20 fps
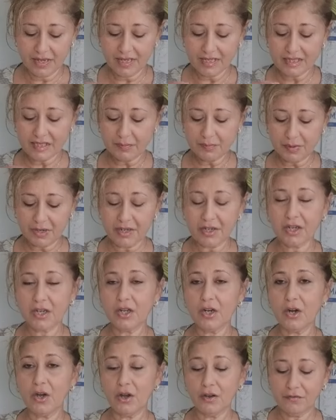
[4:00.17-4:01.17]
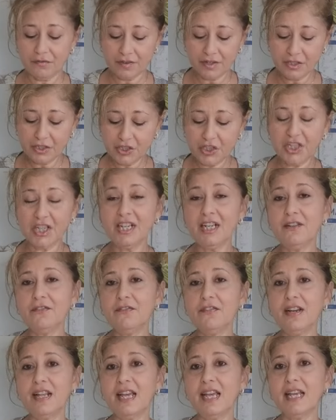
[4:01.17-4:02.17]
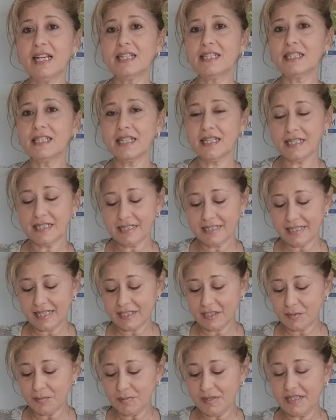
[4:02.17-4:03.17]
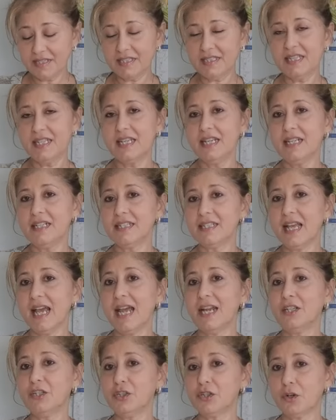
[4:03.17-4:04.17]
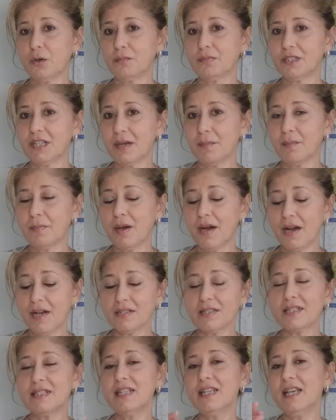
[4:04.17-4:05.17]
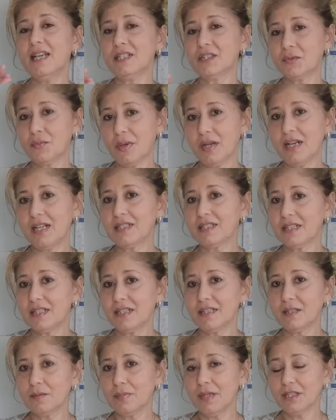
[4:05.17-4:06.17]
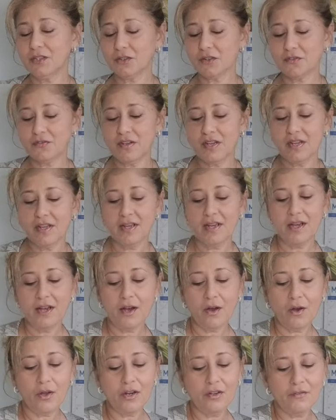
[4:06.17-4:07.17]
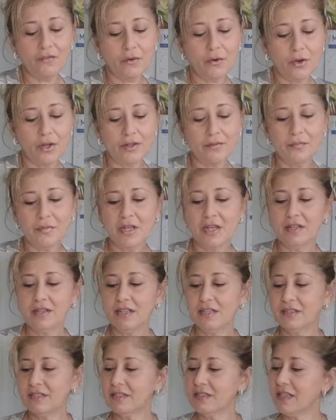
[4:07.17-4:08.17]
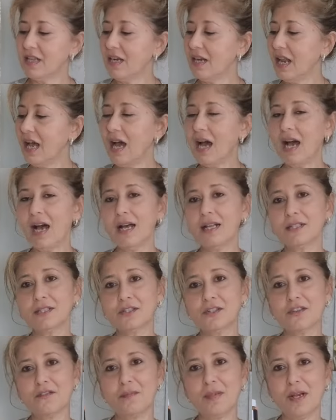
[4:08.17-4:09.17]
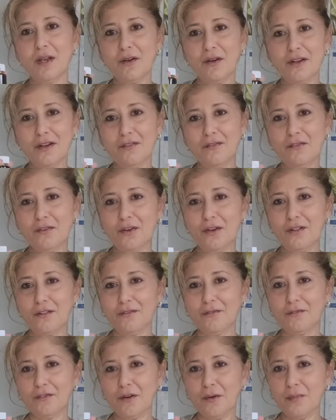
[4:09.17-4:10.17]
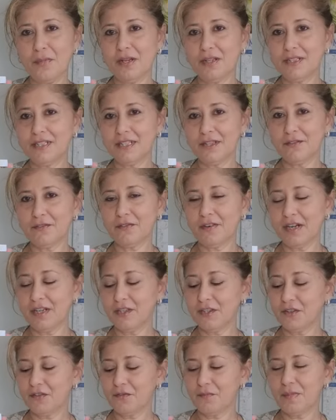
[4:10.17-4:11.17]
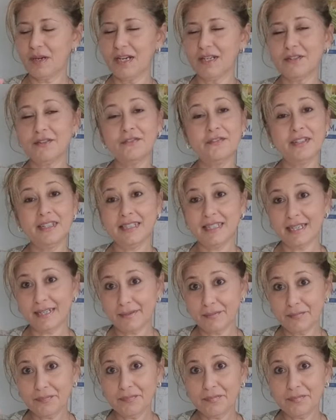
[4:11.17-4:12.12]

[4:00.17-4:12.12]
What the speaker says: a sprinkle of chili flakes, sesame seeds, and chopped up parsley, as well as a little bit of olive oil. This is the last of my olive oil from a dear friend of mine, Fida,